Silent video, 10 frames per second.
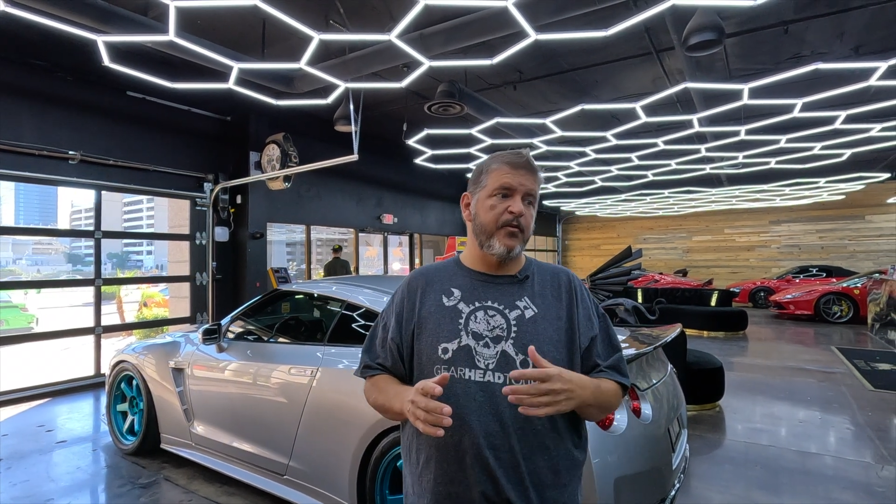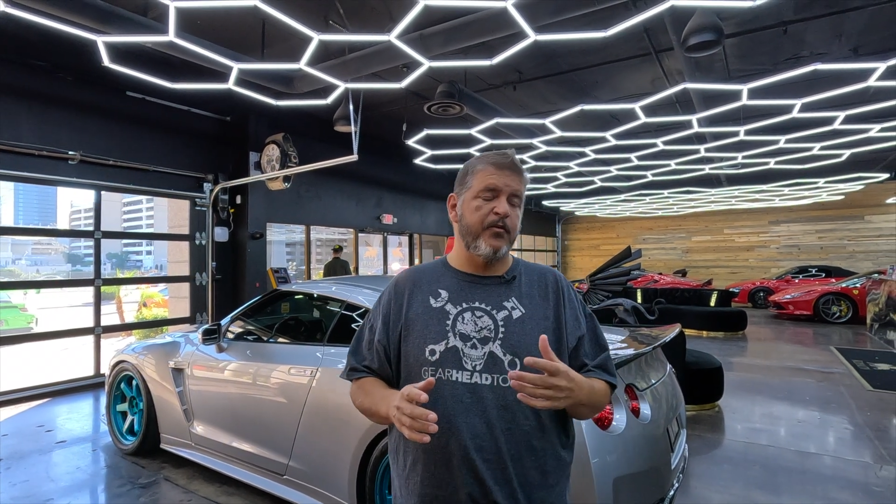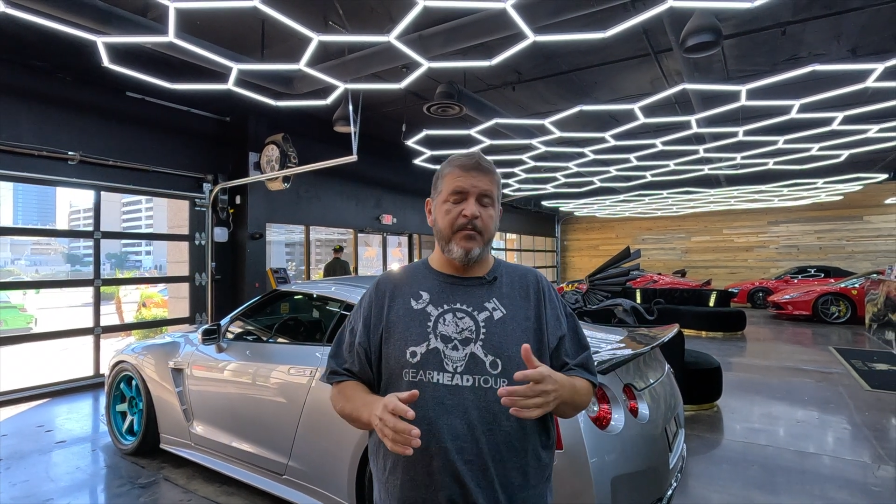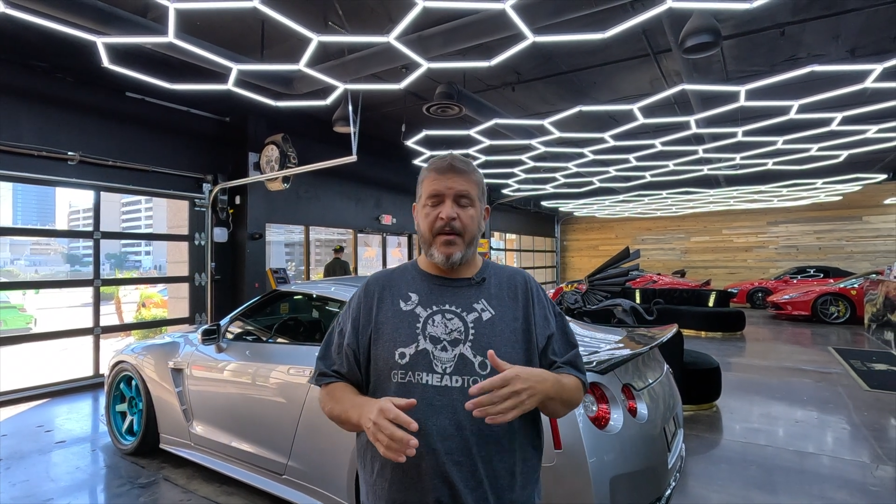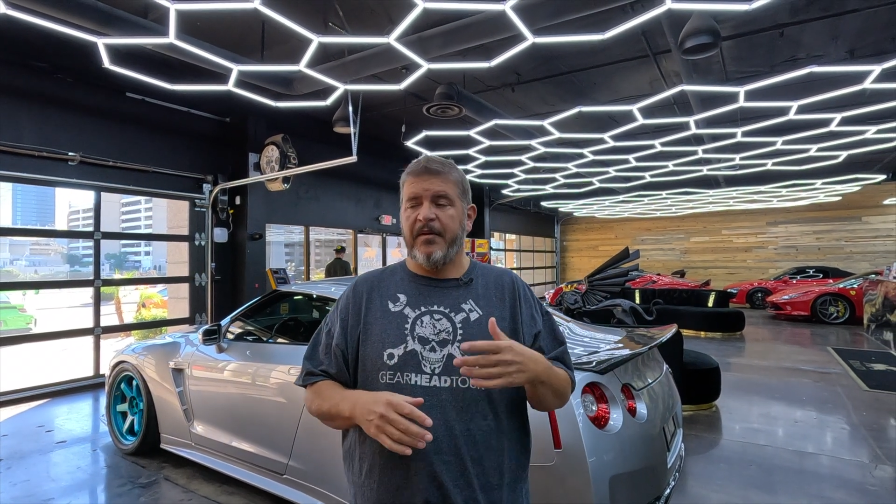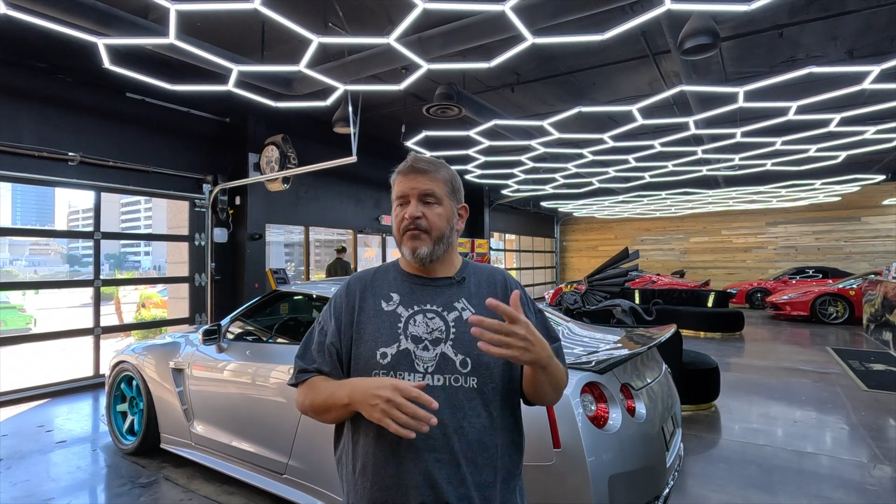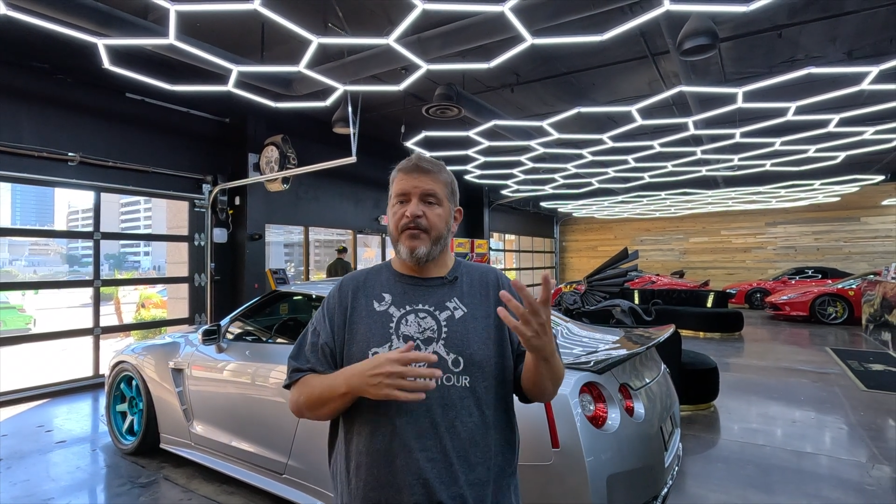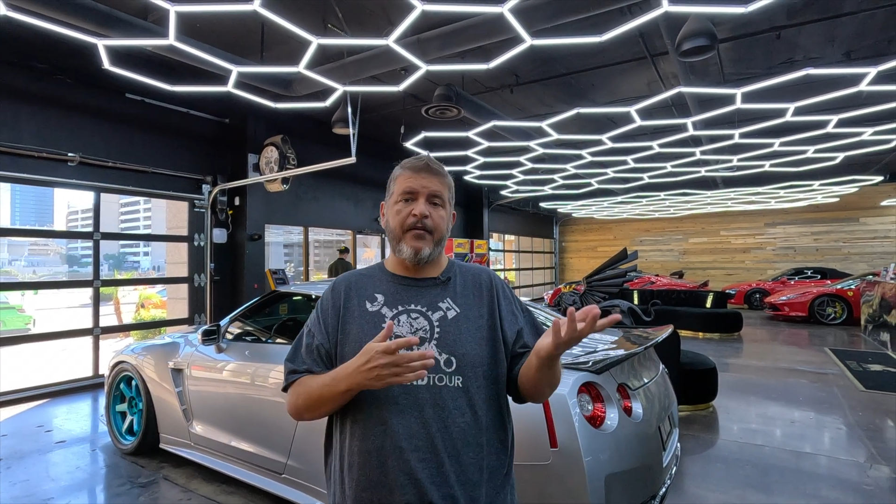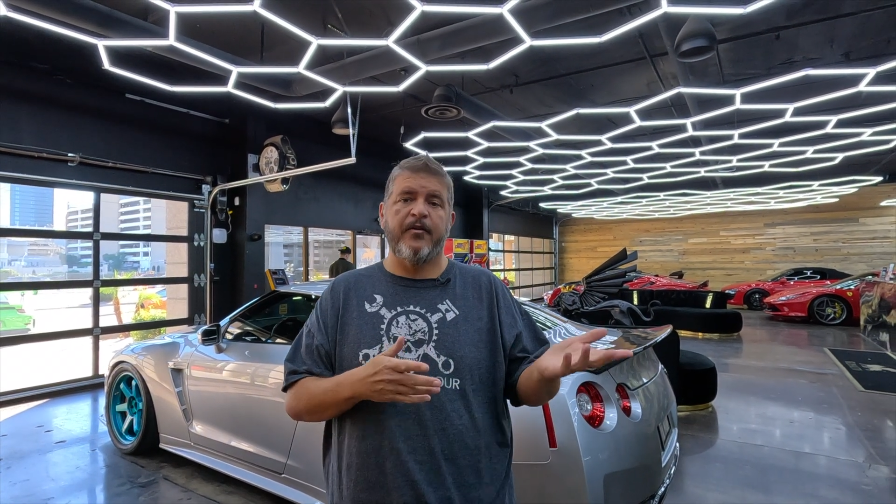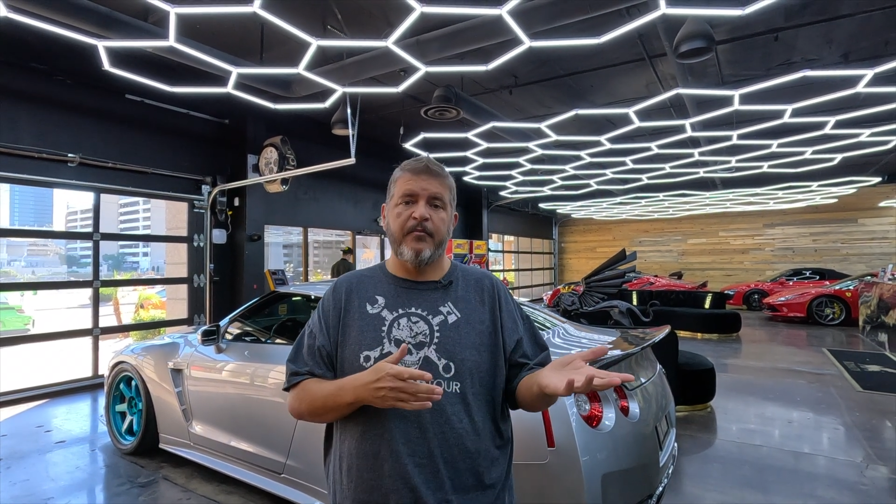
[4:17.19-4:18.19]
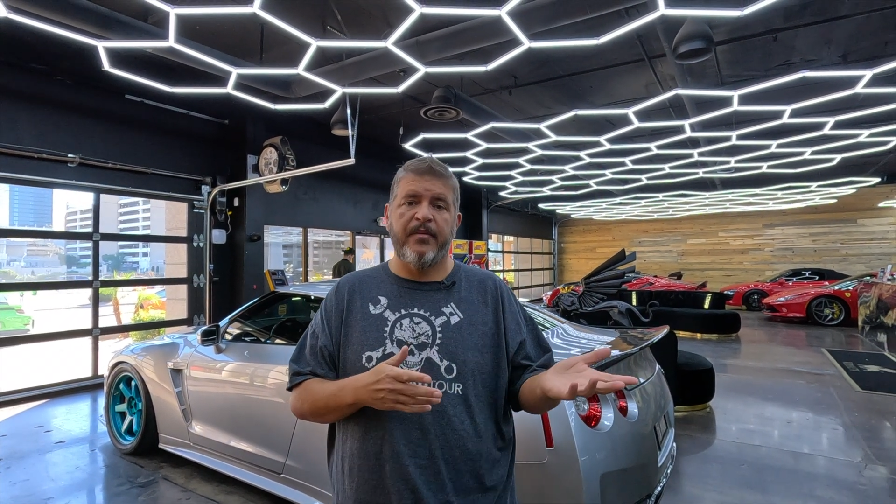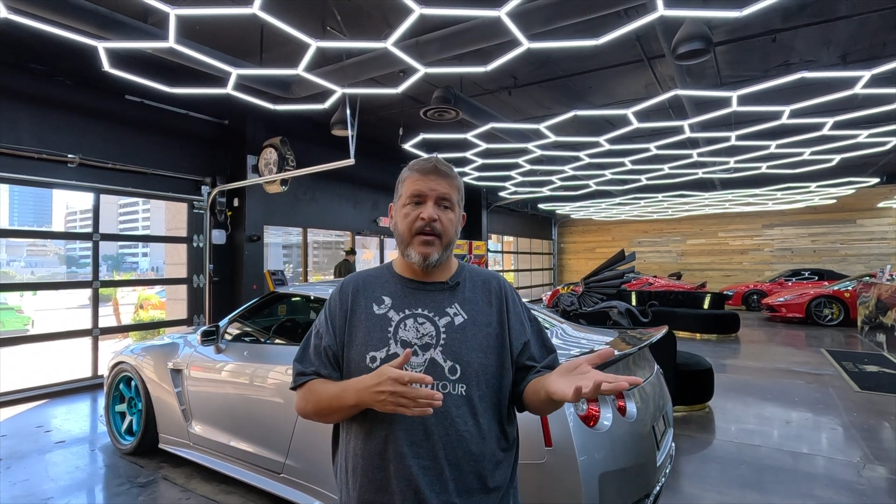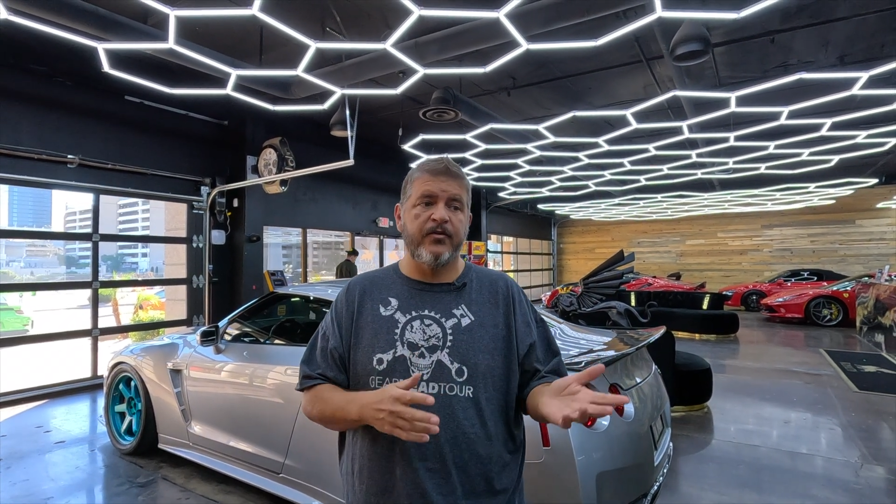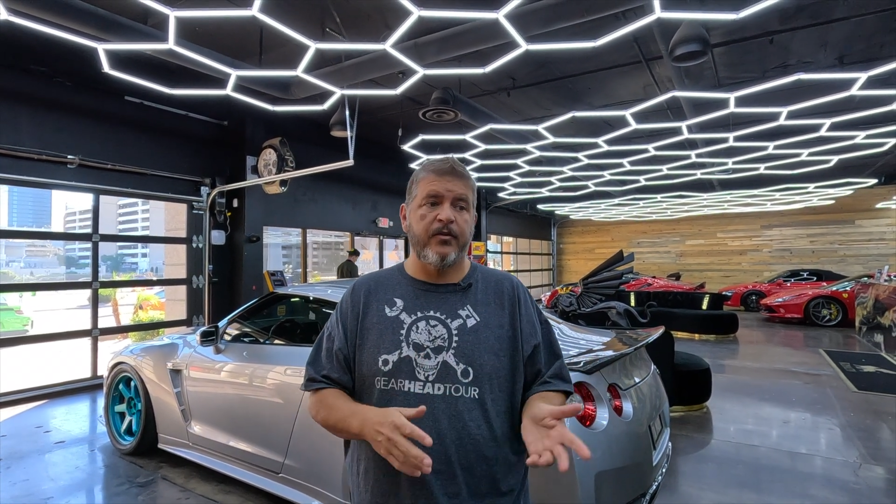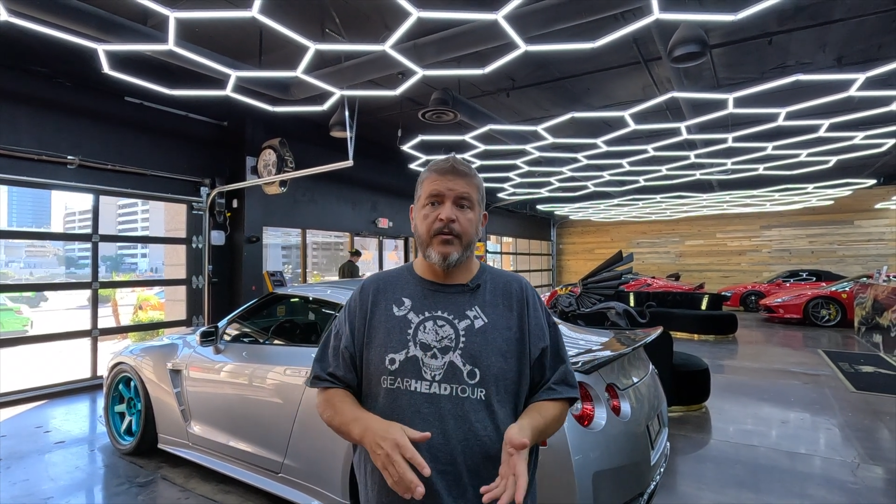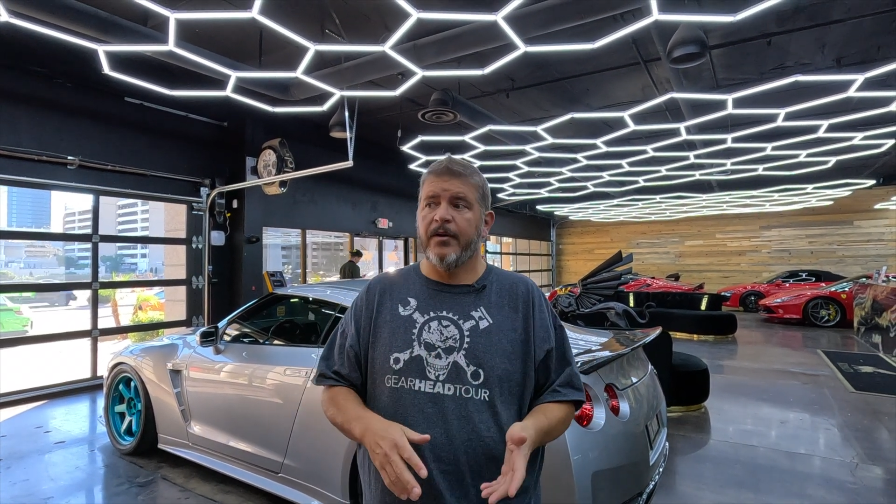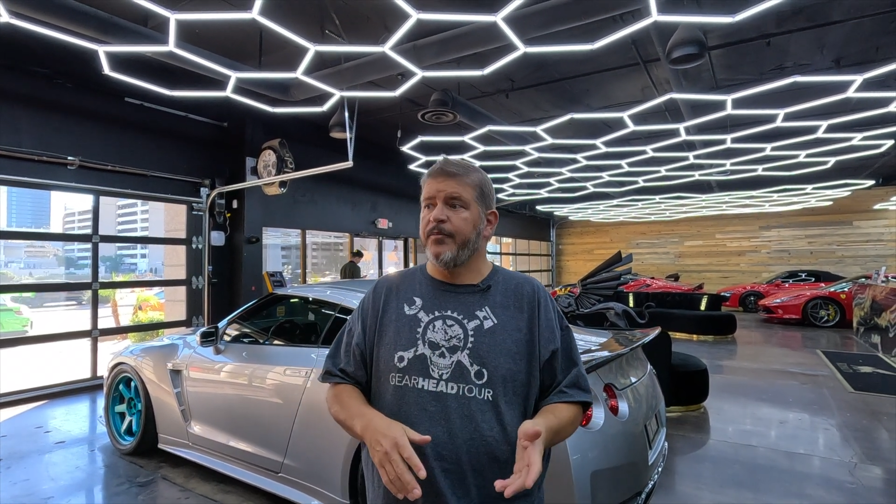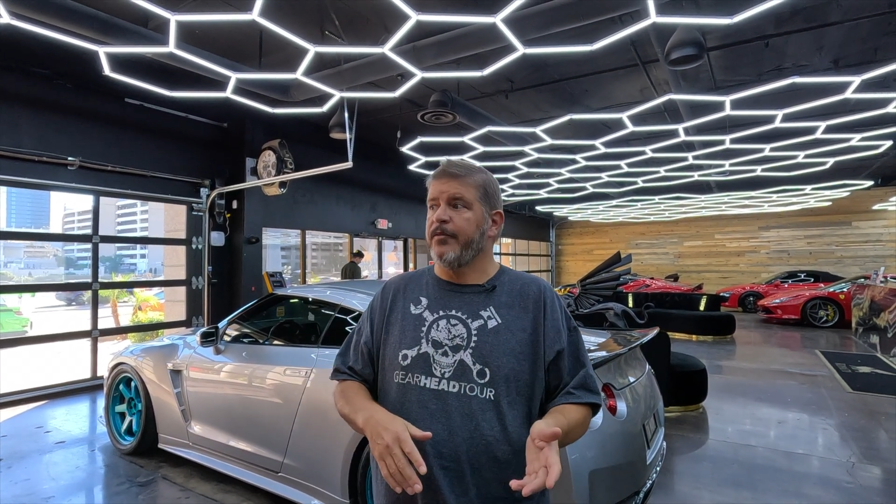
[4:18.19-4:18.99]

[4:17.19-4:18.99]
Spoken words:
between maybe $500 or up